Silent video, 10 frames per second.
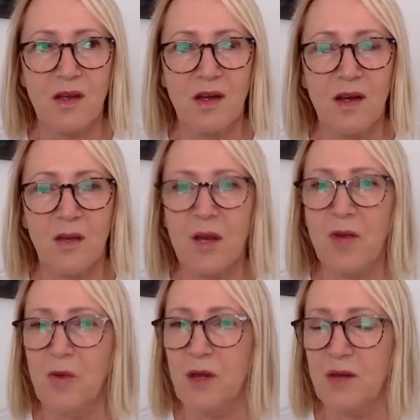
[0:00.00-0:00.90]
am I
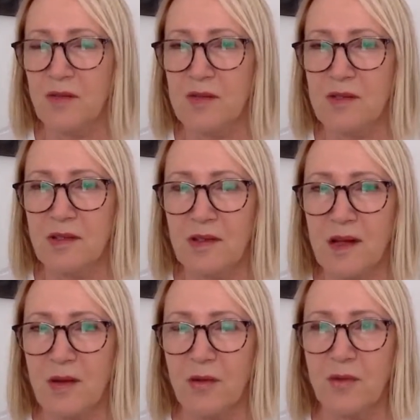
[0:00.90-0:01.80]
relevant
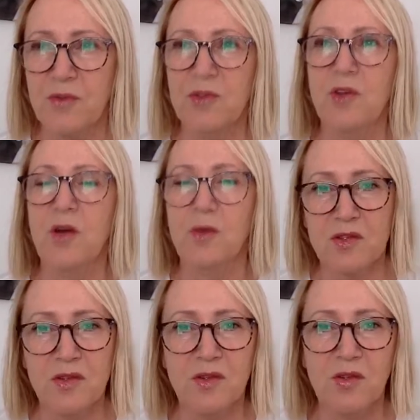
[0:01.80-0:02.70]
enough to go
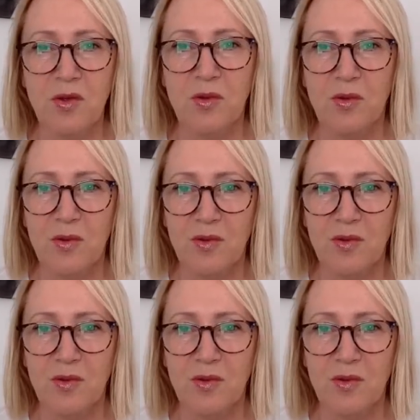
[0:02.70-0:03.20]
into the new?